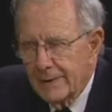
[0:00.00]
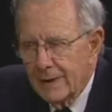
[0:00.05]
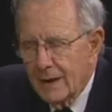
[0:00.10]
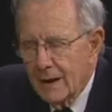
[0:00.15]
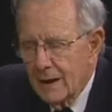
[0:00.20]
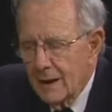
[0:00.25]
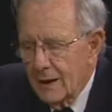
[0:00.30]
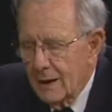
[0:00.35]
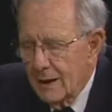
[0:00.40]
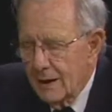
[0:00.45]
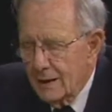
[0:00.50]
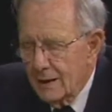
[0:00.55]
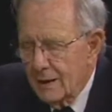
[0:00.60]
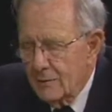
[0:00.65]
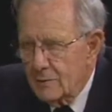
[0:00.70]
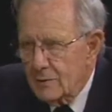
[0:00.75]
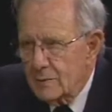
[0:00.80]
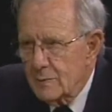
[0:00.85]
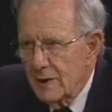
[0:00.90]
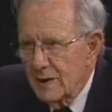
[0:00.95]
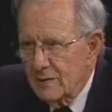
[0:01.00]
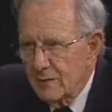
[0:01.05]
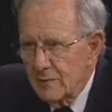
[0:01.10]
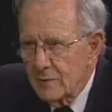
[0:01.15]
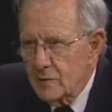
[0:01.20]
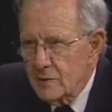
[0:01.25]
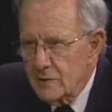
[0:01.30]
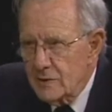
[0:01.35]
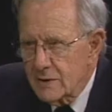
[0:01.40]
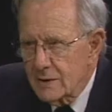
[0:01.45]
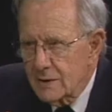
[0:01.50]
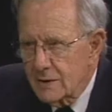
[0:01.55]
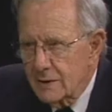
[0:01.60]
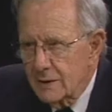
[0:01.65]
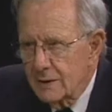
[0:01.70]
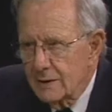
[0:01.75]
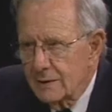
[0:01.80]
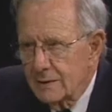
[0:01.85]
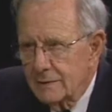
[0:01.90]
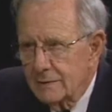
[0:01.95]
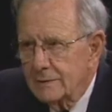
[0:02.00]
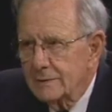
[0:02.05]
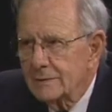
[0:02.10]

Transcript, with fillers: Mm-hmm. That was my first uh,